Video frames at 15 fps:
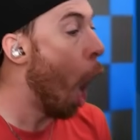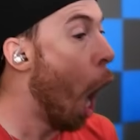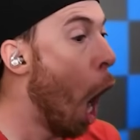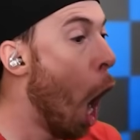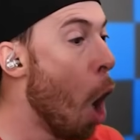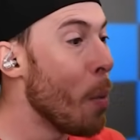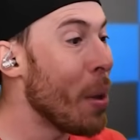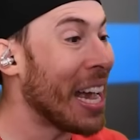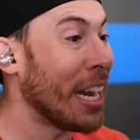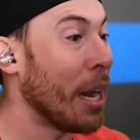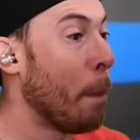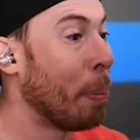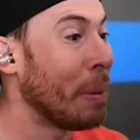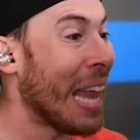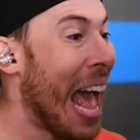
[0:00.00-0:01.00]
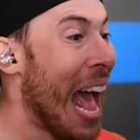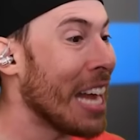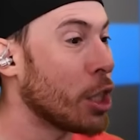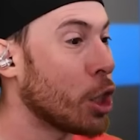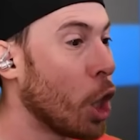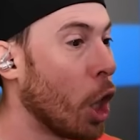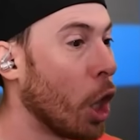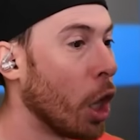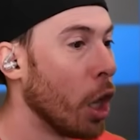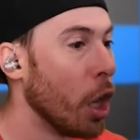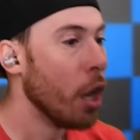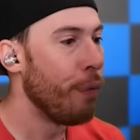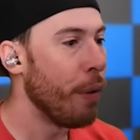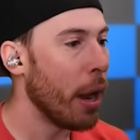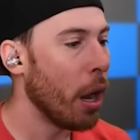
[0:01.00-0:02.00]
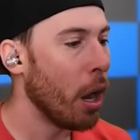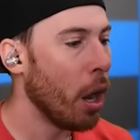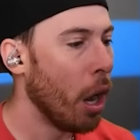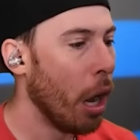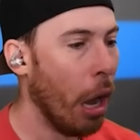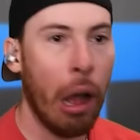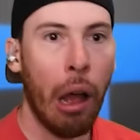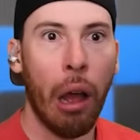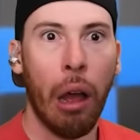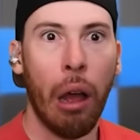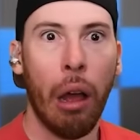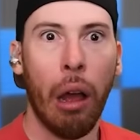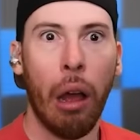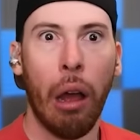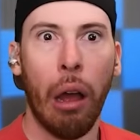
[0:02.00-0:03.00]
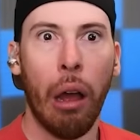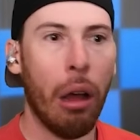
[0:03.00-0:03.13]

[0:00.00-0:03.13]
Oh, we got a blaster! You play hide and